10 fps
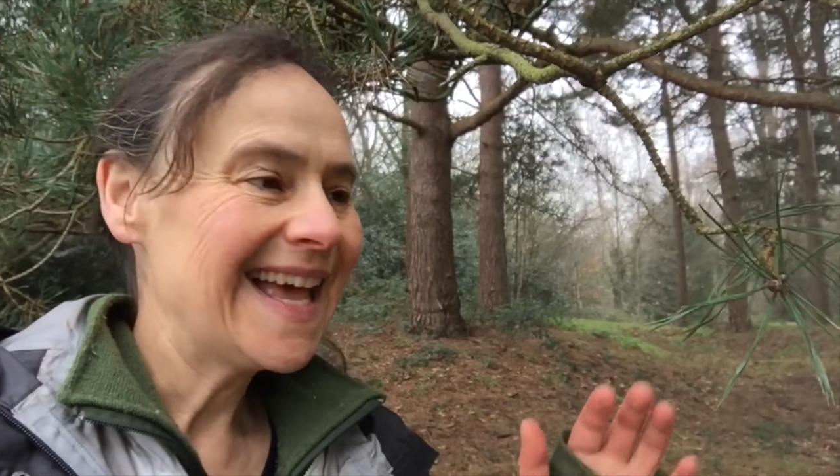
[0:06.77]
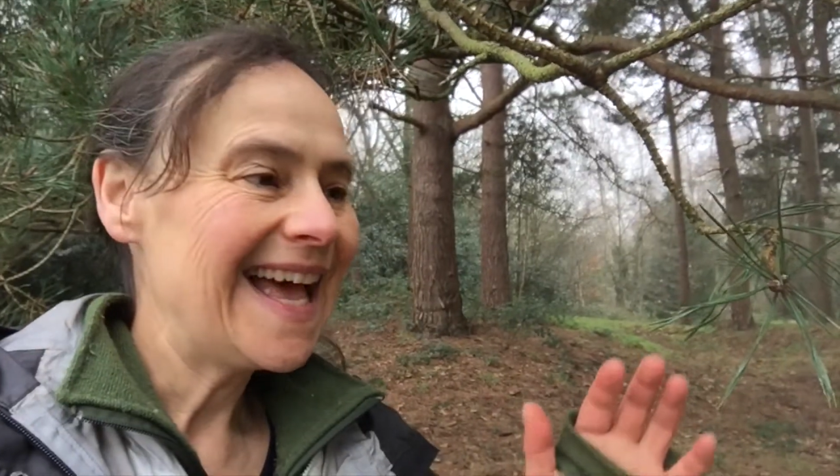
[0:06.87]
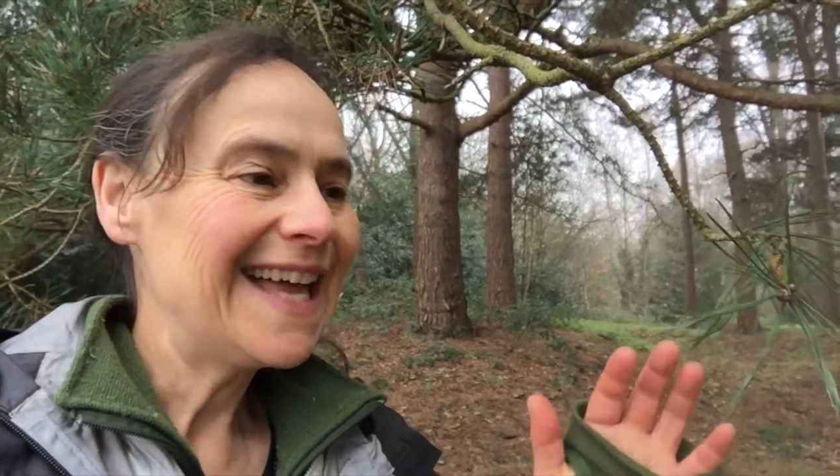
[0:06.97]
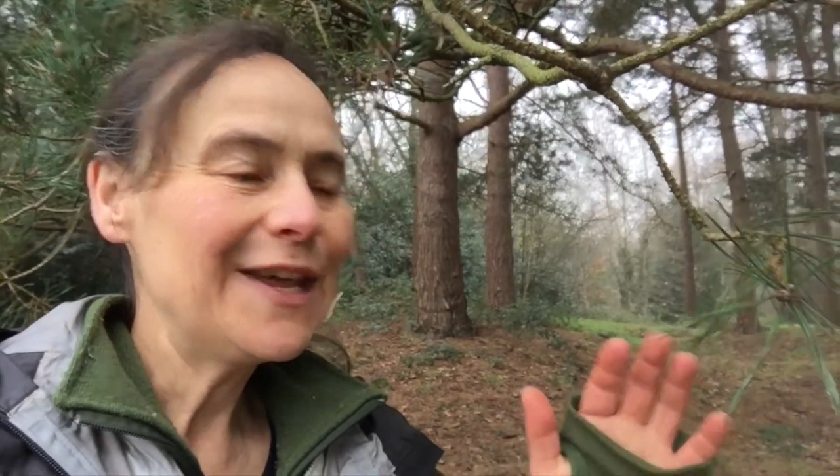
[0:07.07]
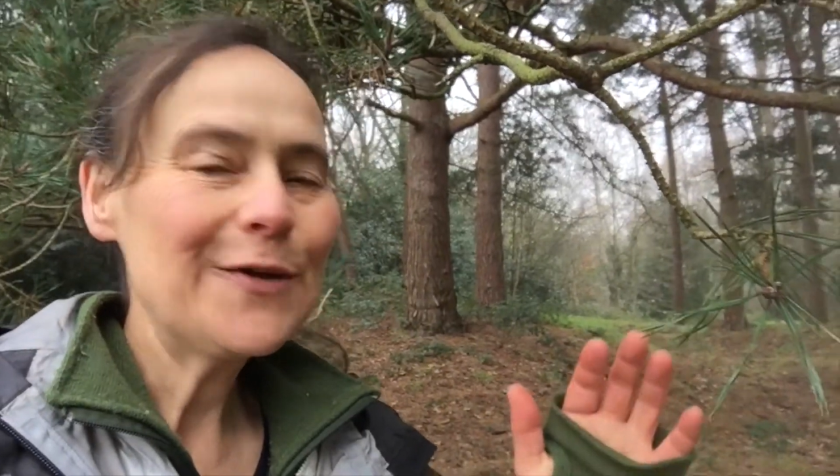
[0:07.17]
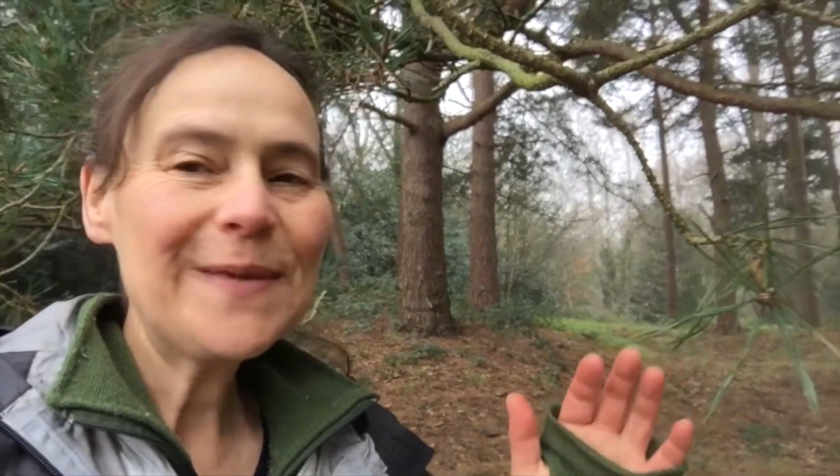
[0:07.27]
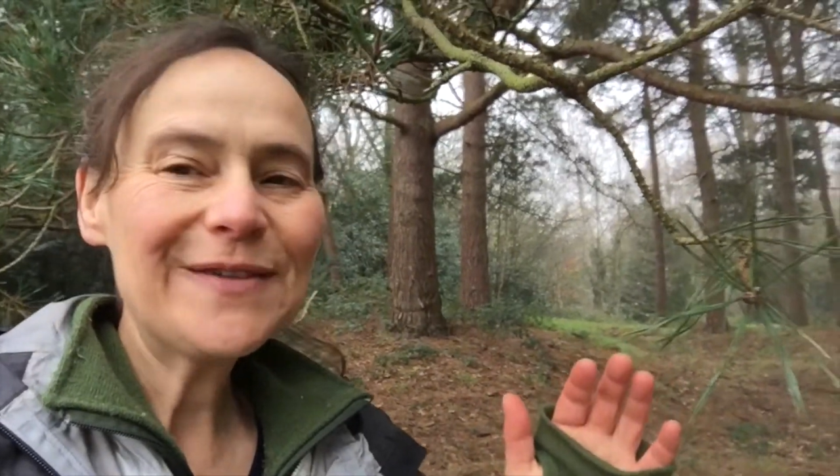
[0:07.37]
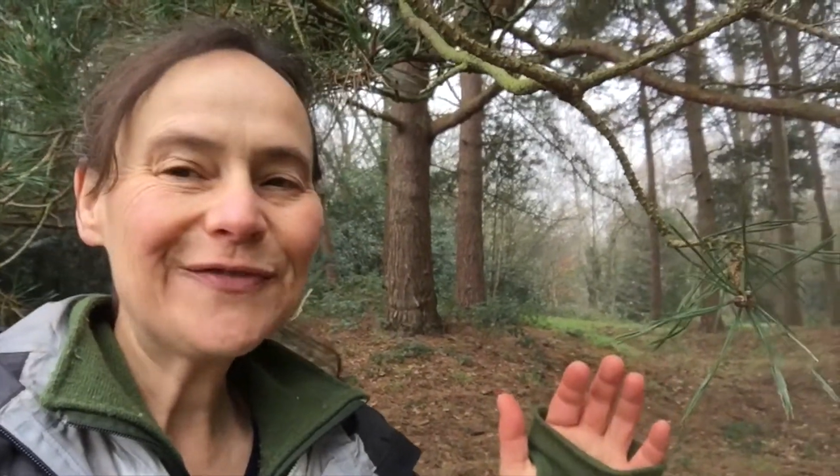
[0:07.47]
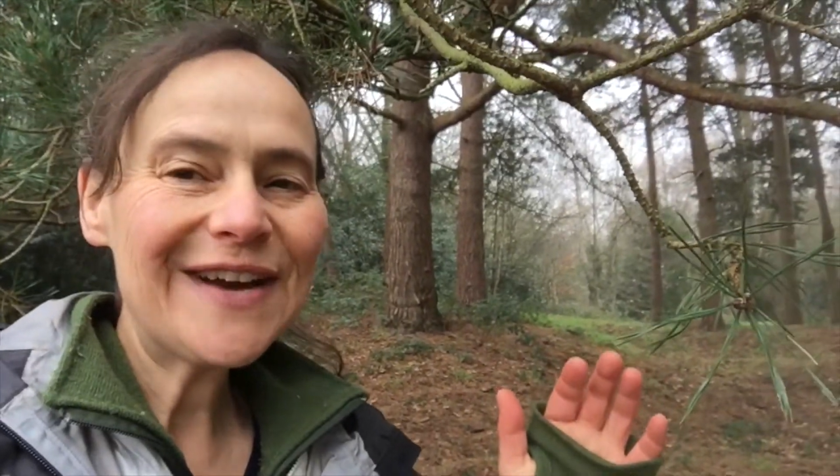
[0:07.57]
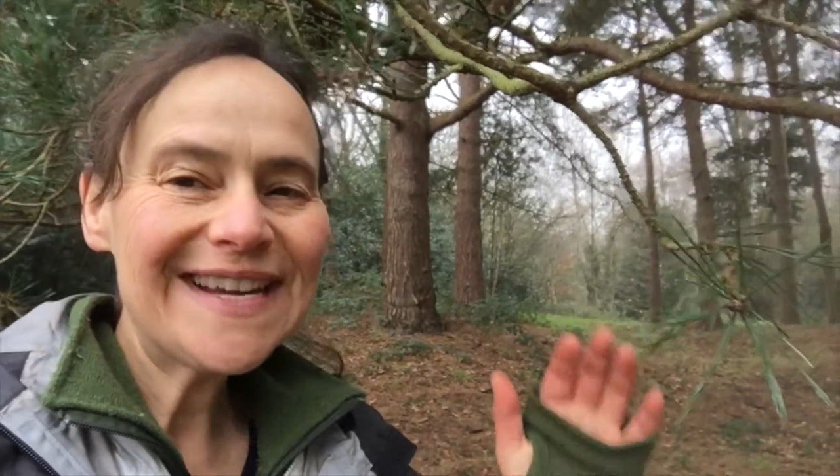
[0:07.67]
Hello, my
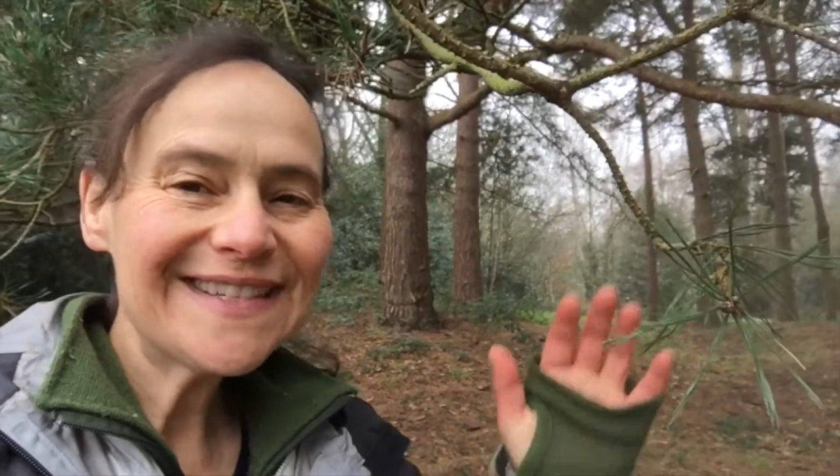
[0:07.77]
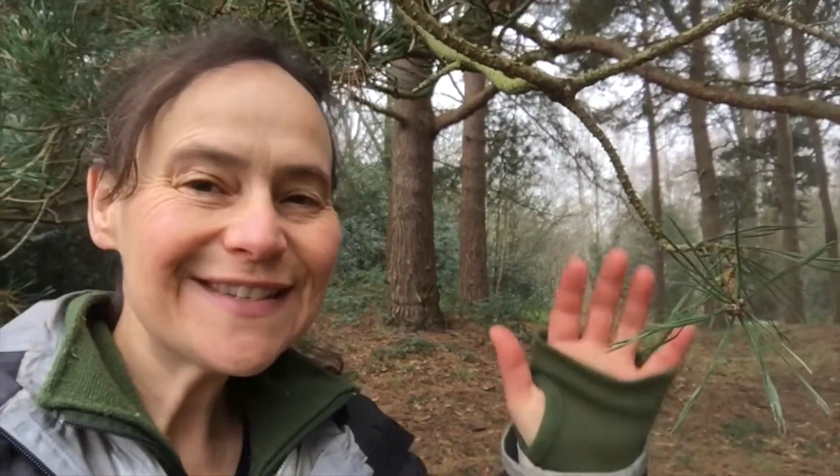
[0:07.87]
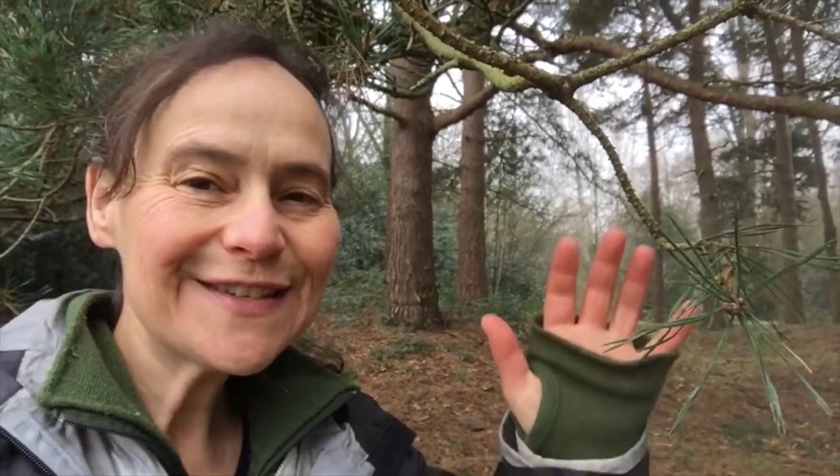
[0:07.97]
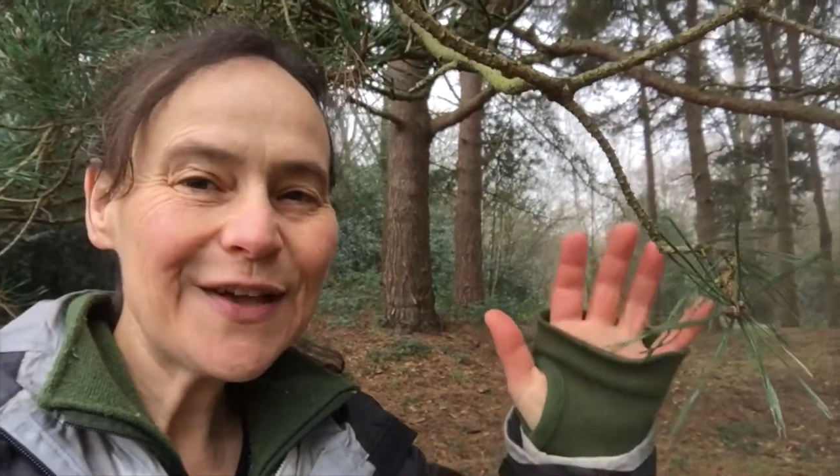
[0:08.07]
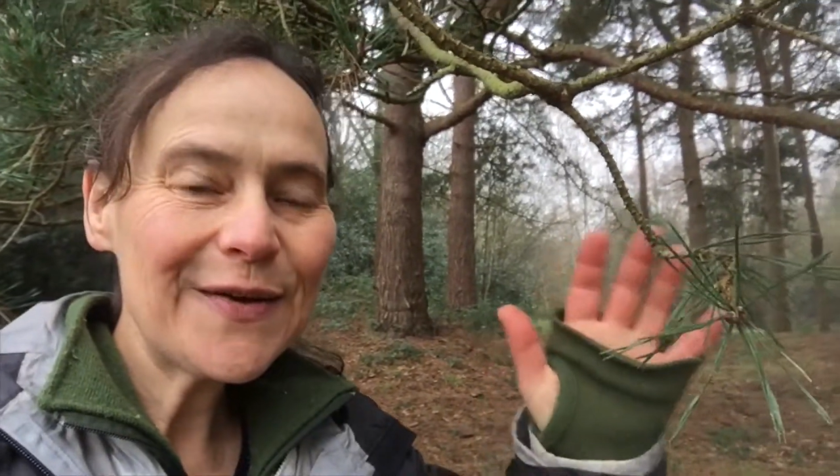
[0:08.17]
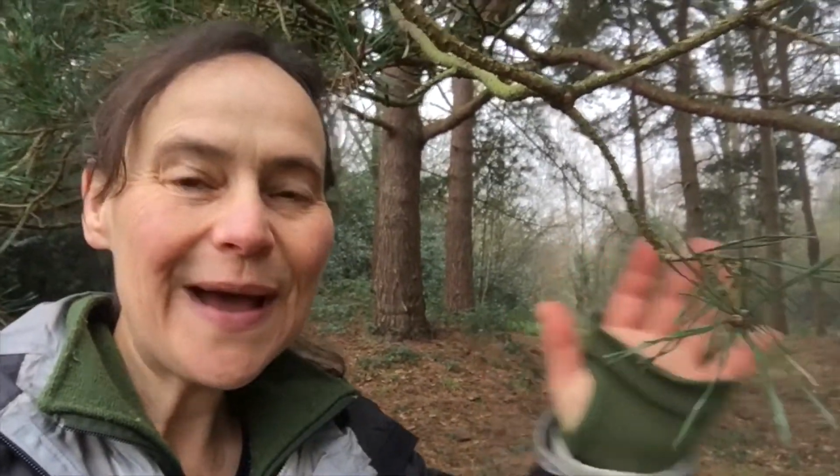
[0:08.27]
friends. So,